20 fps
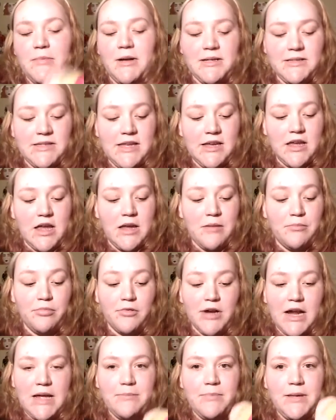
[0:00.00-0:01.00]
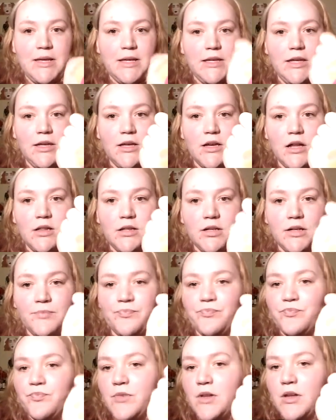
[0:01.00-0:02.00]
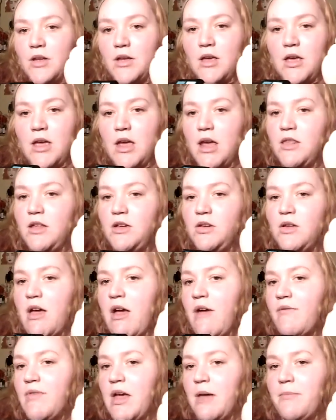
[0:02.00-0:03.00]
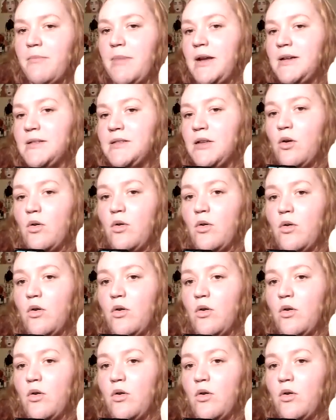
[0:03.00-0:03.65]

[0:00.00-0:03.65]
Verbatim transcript: but it's like a bright pinky color. And then you have that basic